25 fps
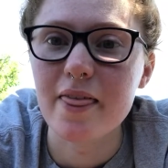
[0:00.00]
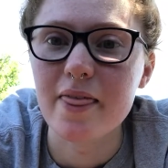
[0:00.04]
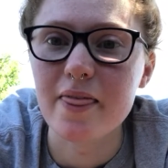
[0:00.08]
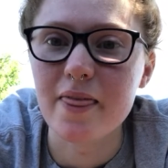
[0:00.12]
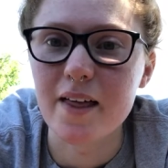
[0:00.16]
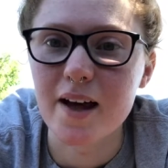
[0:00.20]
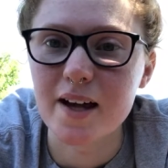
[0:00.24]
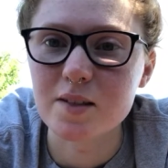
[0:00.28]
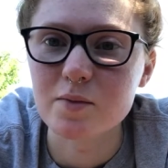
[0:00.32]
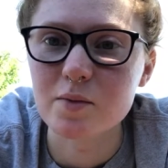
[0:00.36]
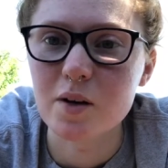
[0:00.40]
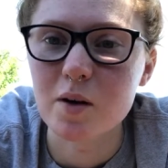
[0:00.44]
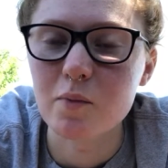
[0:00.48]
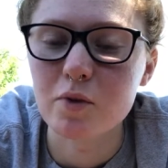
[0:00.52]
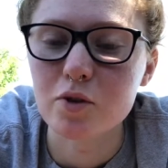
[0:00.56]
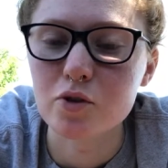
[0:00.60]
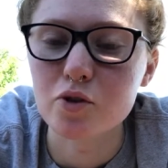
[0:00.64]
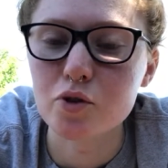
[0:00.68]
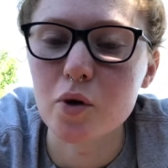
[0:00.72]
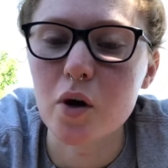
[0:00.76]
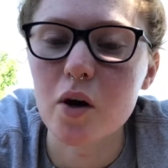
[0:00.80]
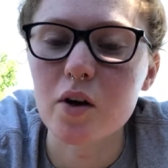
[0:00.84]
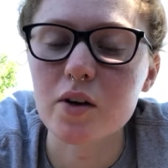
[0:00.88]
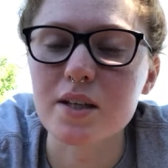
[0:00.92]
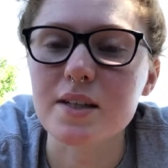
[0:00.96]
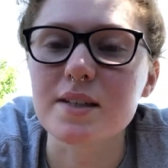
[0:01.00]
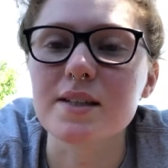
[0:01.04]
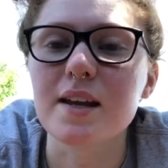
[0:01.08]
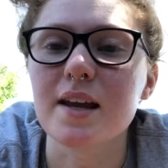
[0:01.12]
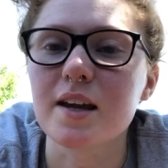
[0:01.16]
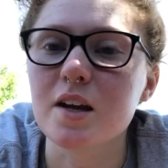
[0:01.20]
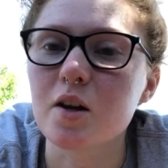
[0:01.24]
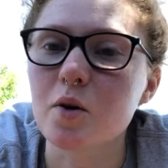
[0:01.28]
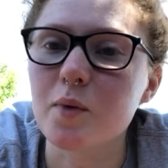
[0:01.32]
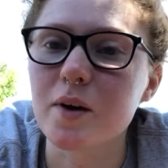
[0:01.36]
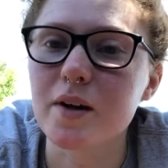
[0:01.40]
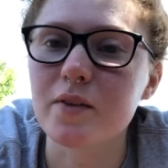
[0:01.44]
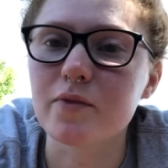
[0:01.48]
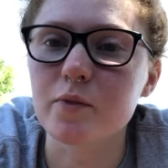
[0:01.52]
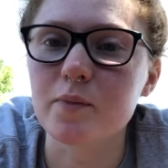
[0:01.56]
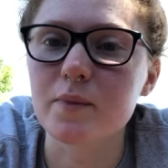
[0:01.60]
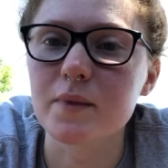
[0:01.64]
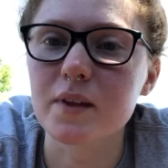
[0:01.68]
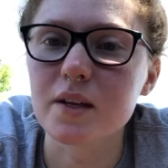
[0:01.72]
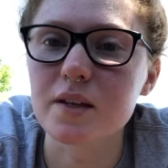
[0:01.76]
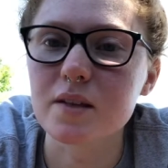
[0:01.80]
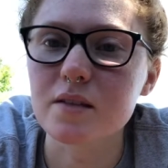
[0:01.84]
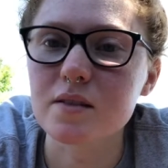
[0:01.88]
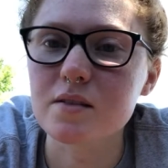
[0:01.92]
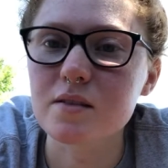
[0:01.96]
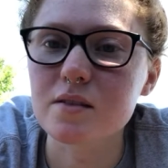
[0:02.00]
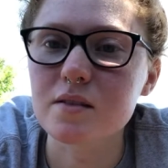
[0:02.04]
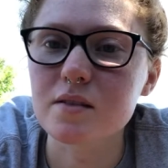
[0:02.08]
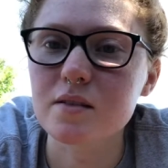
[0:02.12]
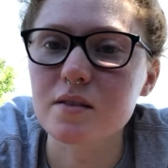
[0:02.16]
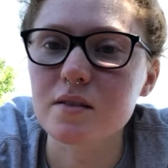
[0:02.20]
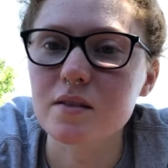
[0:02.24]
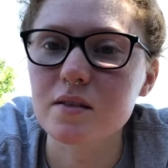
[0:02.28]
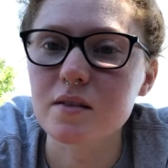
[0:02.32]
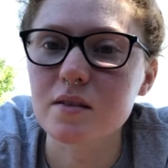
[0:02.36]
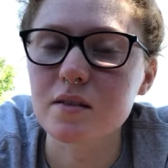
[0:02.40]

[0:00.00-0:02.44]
That's what I want you all to take away from this.